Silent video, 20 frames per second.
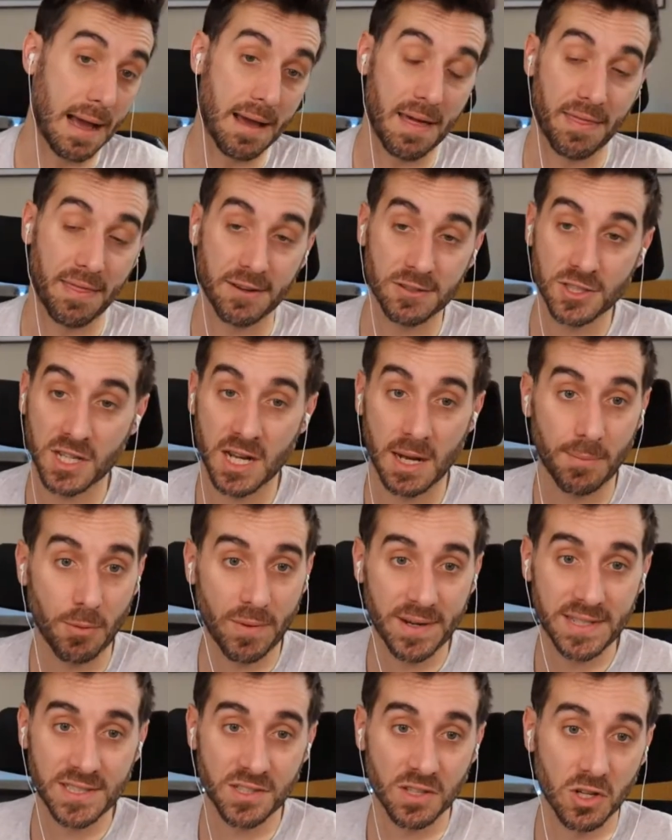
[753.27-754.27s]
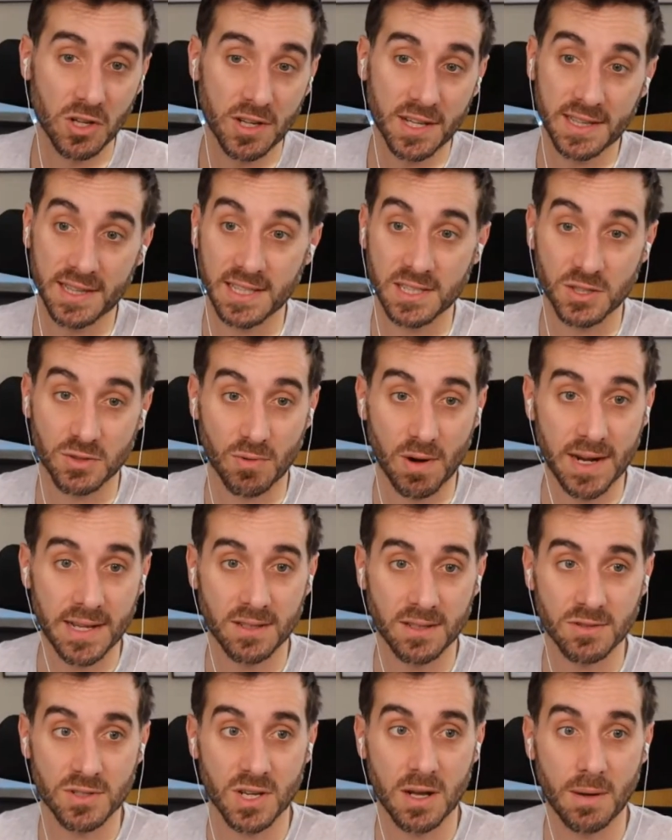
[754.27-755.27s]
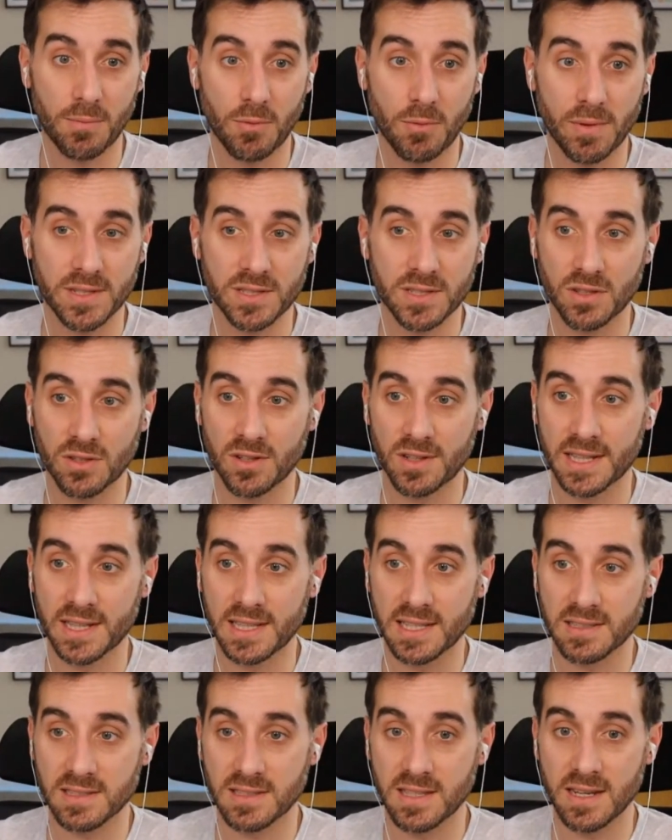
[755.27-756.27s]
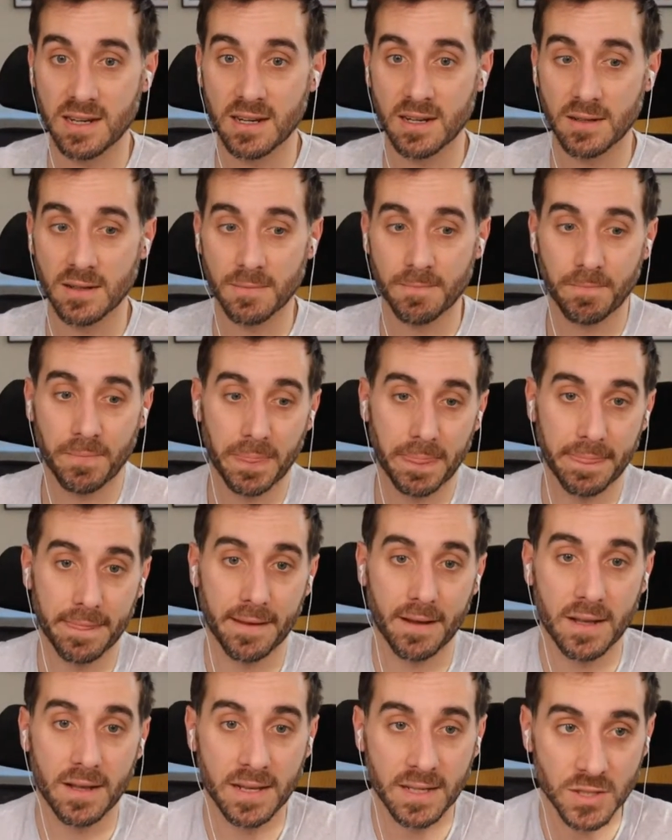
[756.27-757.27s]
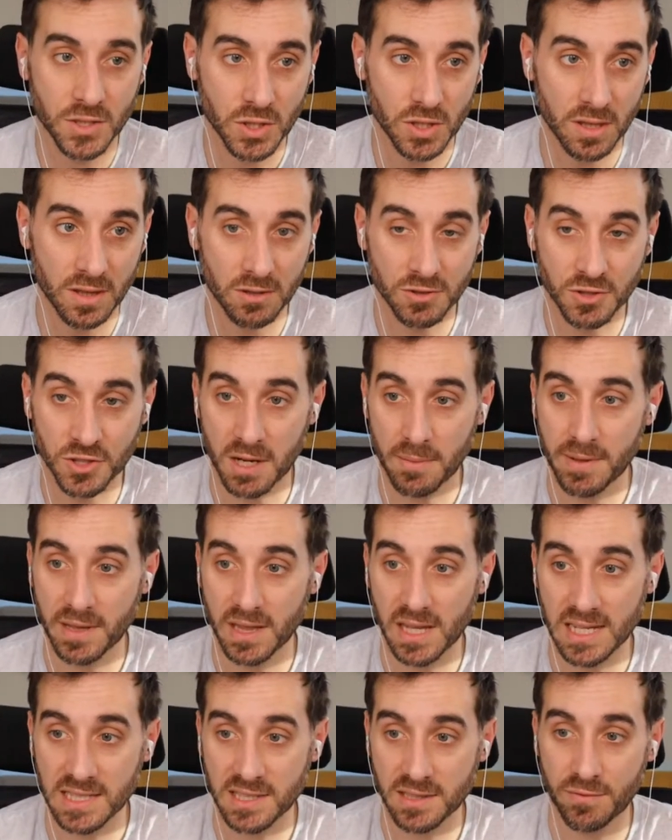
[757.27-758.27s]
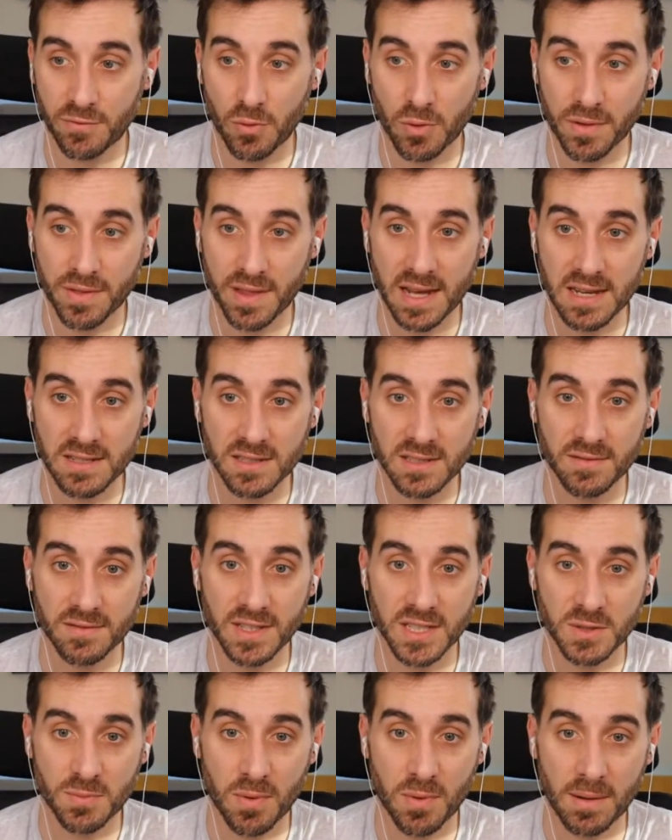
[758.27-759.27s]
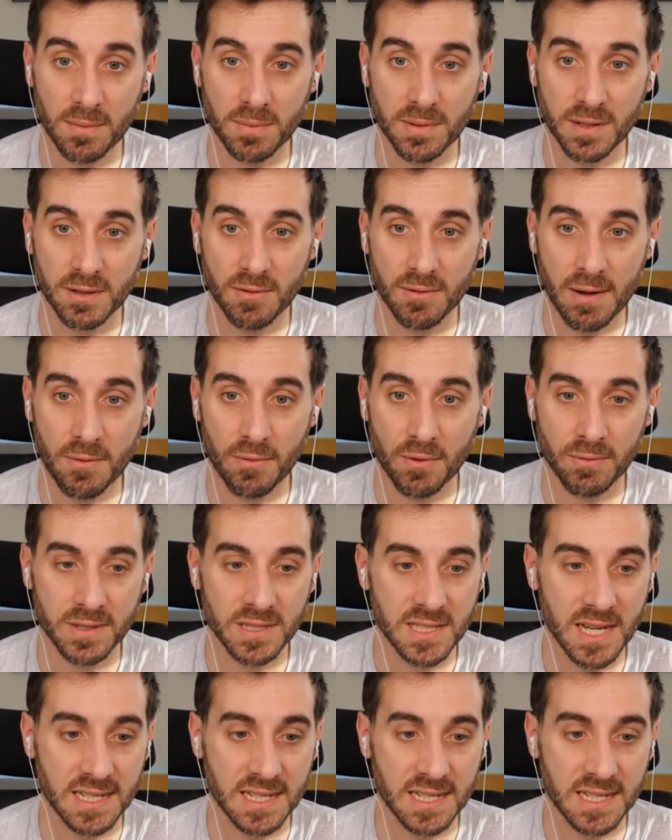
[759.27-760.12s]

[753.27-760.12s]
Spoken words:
There's a couple ways to look at this, right? There's a couple ways to look at this. There's going to be less than 4,000 of these probably, right? What do we say?